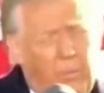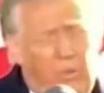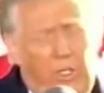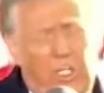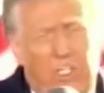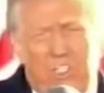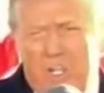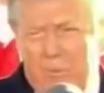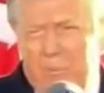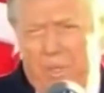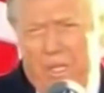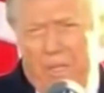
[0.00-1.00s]
We did
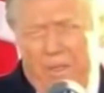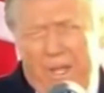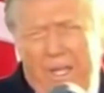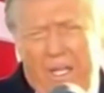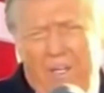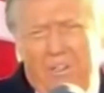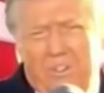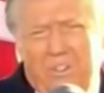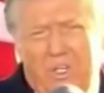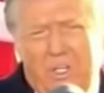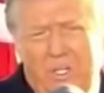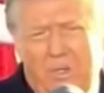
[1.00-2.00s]
something that
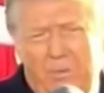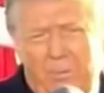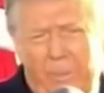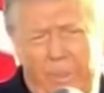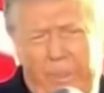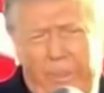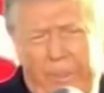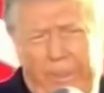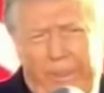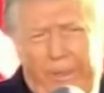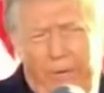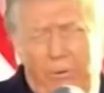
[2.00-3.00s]
is uh,
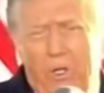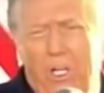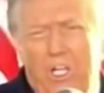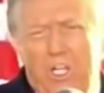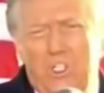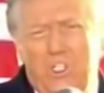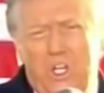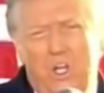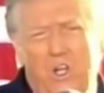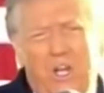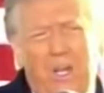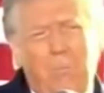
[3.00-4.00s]
really
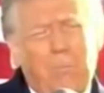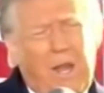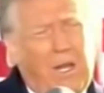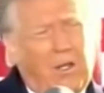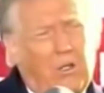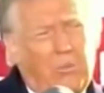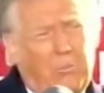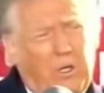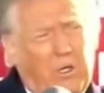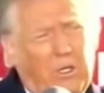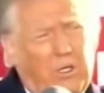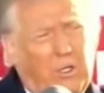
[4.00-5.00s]
considered a medical
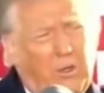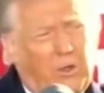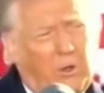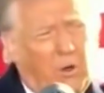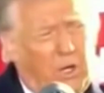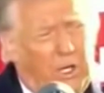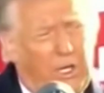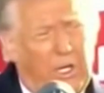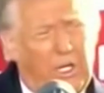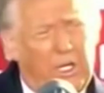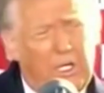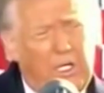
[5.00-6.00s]
miracle. They're calling
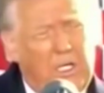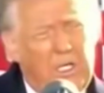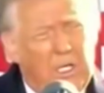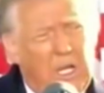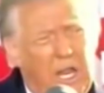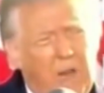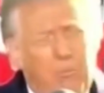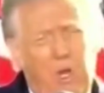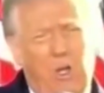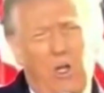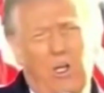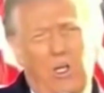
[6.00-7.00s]
it a
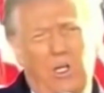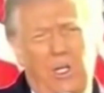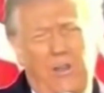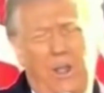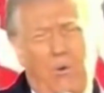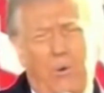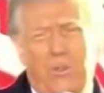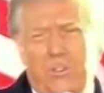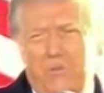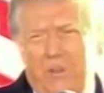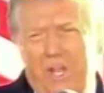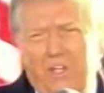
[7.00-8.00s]
miracle, and that was
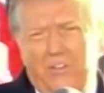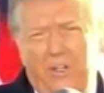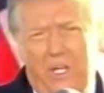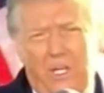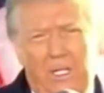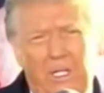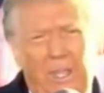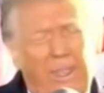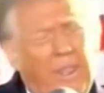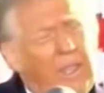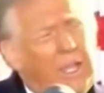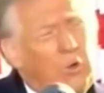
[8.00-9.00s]
the vaccine.
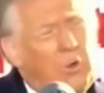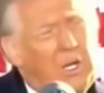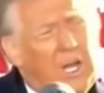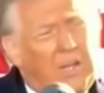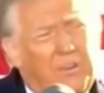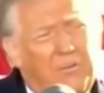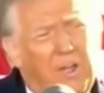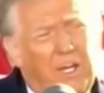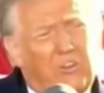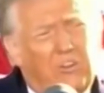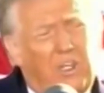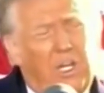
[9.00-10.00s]
We got the
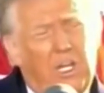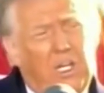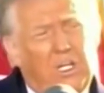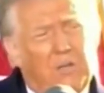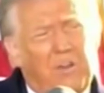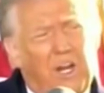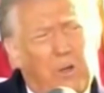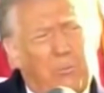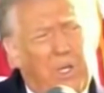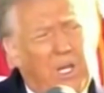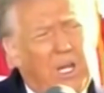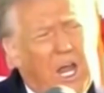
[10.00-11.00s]
vaccine
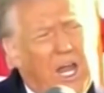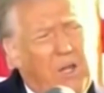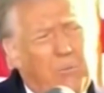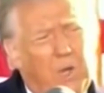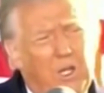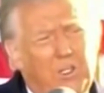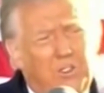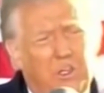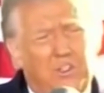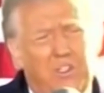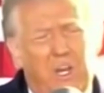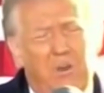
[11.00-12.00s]
developed in nine months
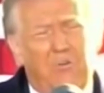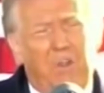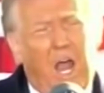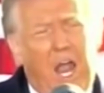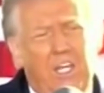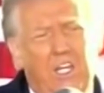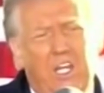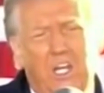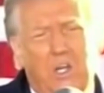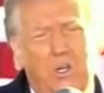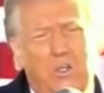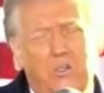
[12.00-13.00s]
instead of nine
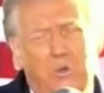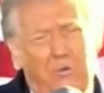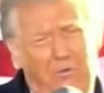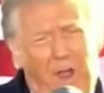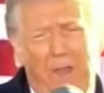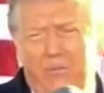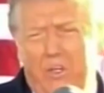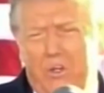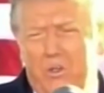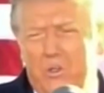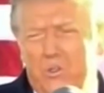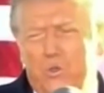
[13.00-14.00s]
years or five
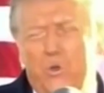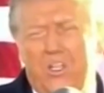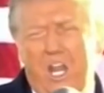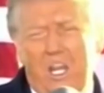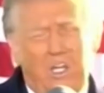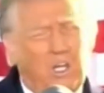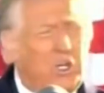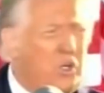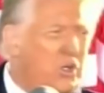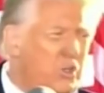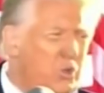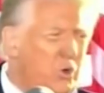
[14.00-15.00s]
years or 10
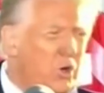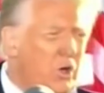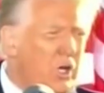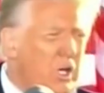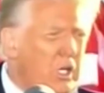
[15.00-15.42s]
years or